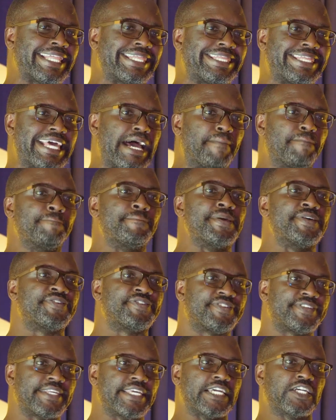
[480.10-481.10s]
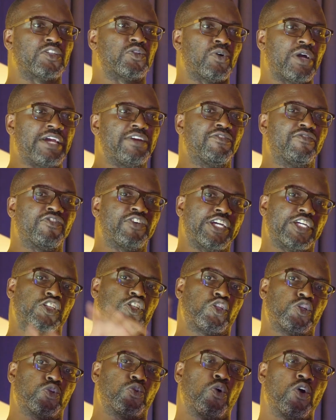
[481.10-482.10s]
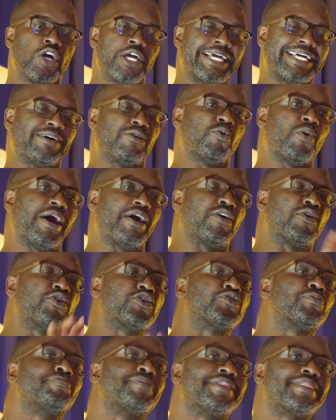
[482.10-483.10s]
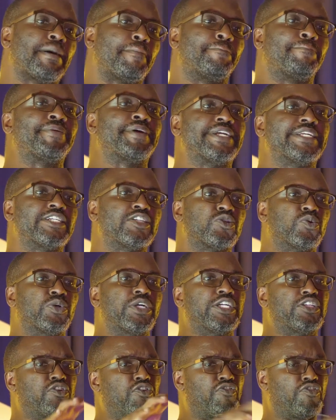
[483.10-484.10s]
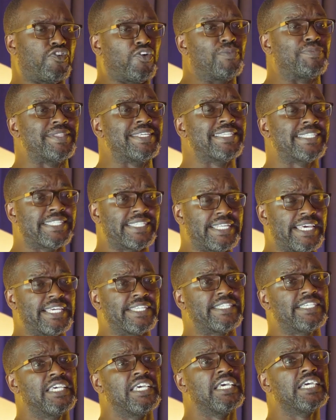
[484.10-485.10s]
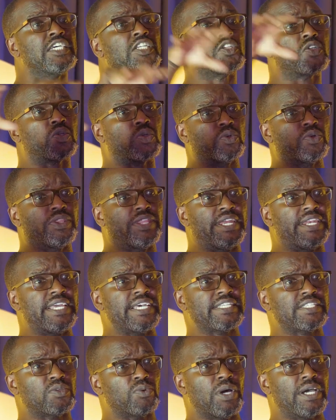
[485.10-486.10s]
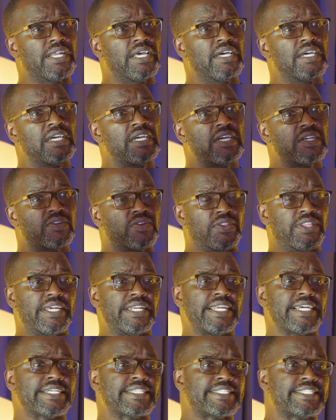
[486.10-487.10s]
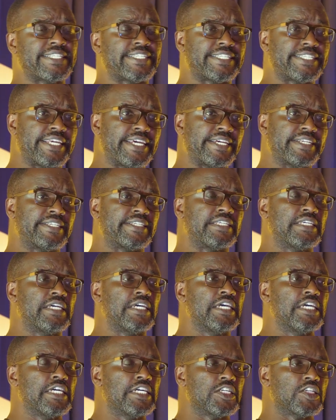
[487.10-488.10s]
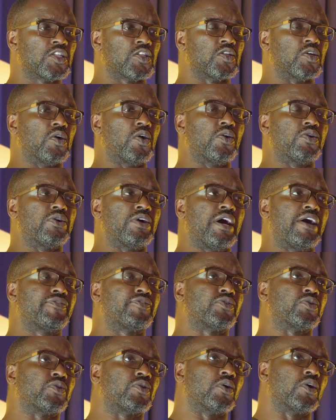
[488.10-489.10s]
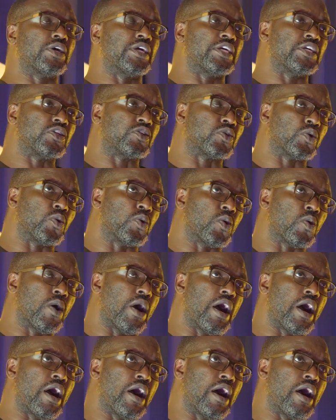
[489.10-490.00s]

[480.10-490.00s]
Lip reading: they are missing to kind of get you, who are going to be the bridge to get you from this stage to the next what? To the next stage. So you have to go into,